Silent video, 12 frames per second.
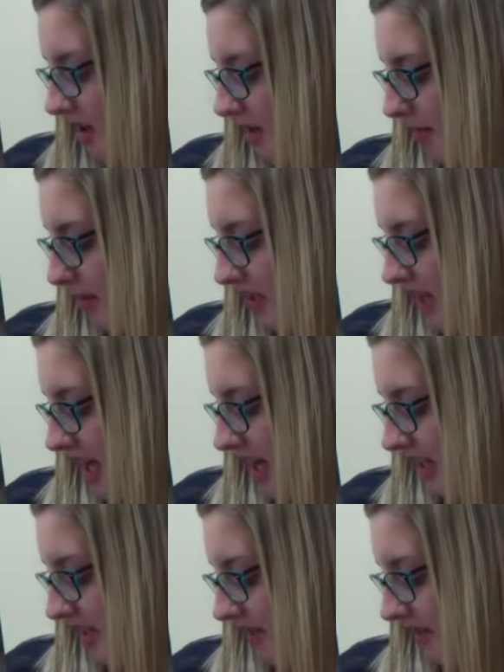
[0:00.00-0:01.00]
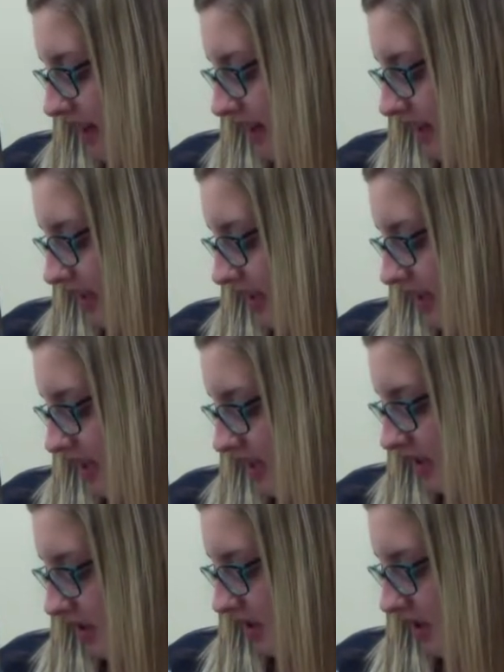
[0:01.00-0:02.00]
Buzzy had to find an
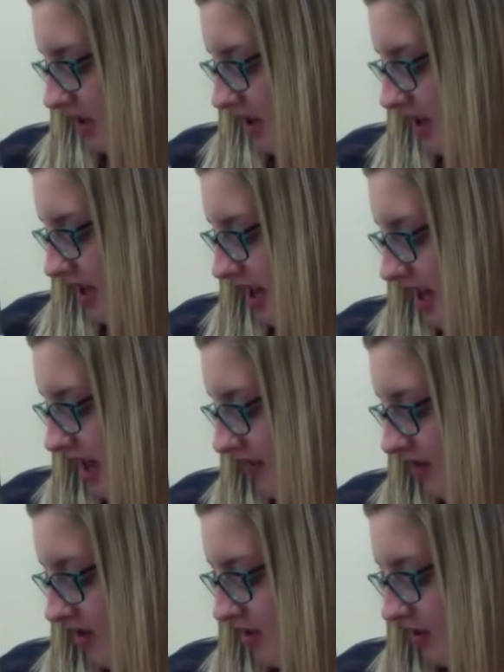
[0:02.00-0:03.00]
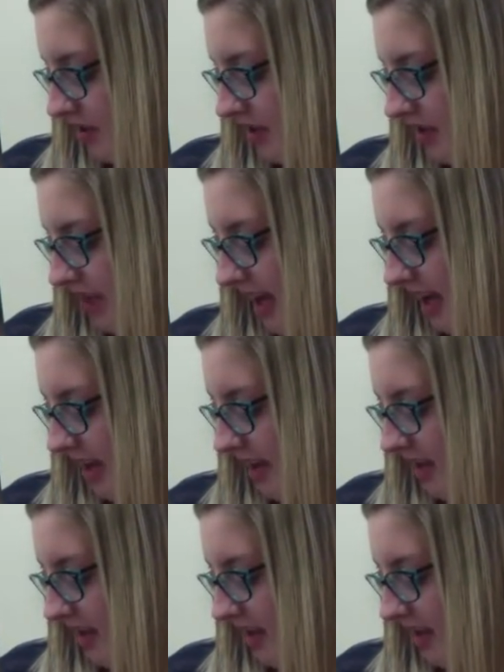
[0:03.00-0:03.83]
answer. He'd have to use his head.